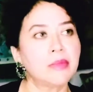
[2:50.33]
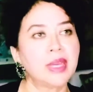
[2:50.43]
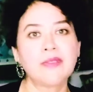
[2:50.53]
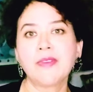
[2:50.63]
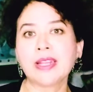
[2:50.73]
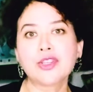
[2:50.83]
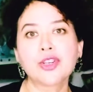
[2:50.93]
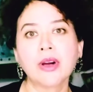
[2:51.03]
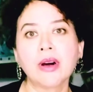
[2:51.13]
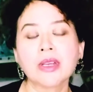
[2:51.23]

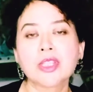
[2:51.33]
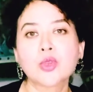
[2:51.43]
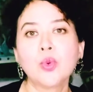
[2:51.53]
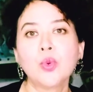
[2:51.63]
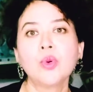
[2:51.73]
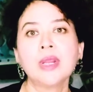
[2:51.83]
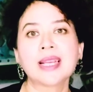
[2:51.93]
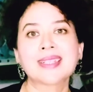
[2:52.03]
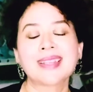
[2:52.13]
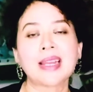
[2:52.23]
adventure, school
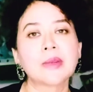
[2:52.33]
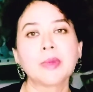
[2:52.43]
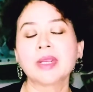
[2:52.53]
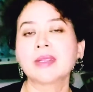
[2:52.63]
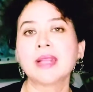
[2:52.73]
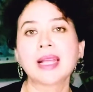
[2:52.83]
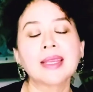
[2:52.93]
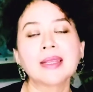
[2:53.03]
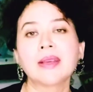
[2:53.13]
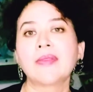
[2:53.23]
excitement,
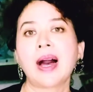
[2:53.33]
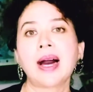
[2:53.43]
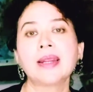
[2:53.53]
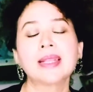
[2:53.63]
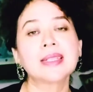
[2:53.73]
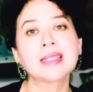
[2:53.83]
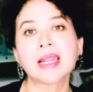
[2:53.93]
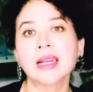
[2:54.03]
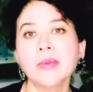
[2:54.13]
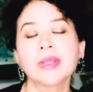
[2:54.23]
nothing they've had. And then
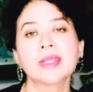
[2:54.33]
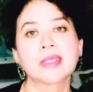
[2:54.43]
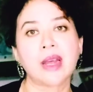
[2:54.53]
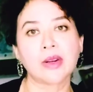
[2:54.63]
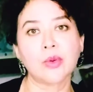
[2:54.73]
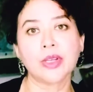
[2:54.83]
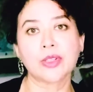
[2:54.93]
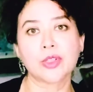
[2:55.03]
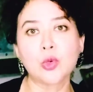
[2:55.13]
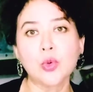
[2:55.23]
suddenly when they start going
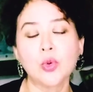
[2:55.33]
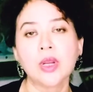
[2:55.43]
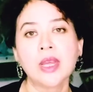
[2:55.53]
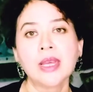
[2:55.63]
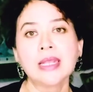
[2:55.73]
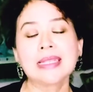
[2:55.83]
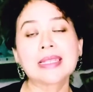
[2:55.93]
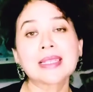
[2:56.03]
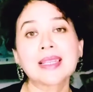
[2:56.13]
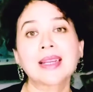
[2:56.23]
to school,
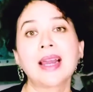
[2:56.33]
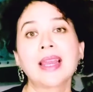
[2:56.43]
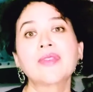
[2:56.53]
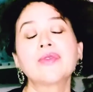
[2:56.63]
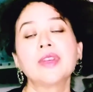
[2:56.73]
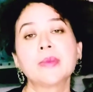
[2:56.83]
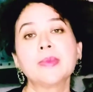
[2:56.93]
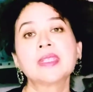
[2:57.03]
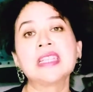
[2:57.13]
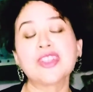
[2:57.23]
this is the kind of
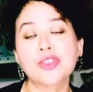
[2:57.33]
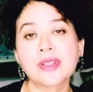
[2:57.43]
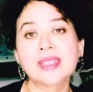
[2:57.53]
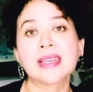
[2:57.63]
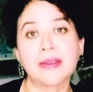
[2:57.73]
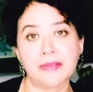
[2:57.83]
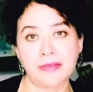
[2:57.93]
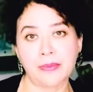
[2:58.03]
treatment teachers give.